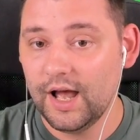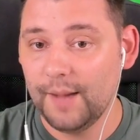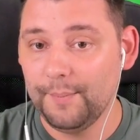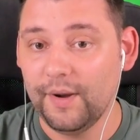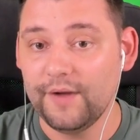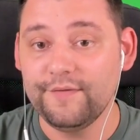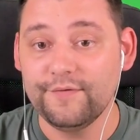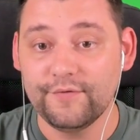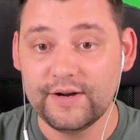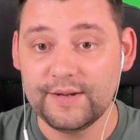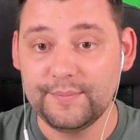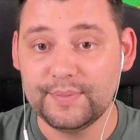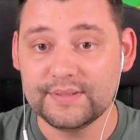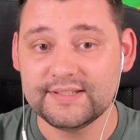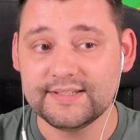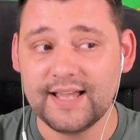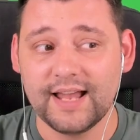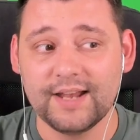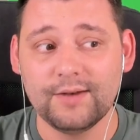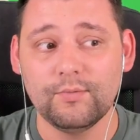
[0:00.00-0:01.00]
uh, by
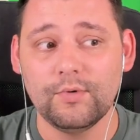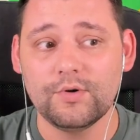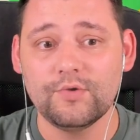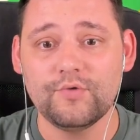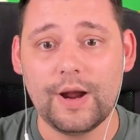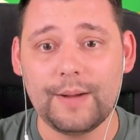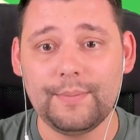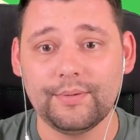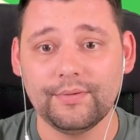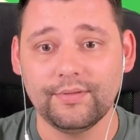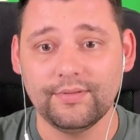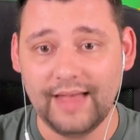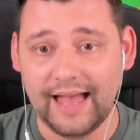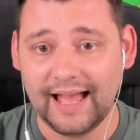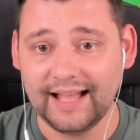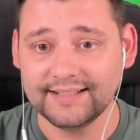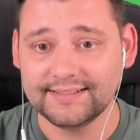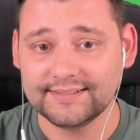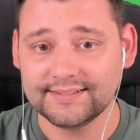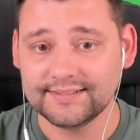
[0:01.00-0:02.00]
3%. We'll grab
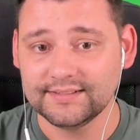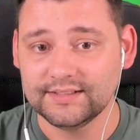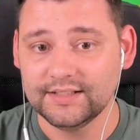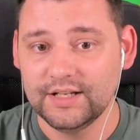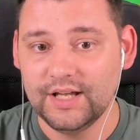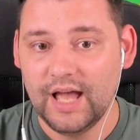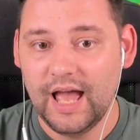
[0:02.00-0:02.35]
that.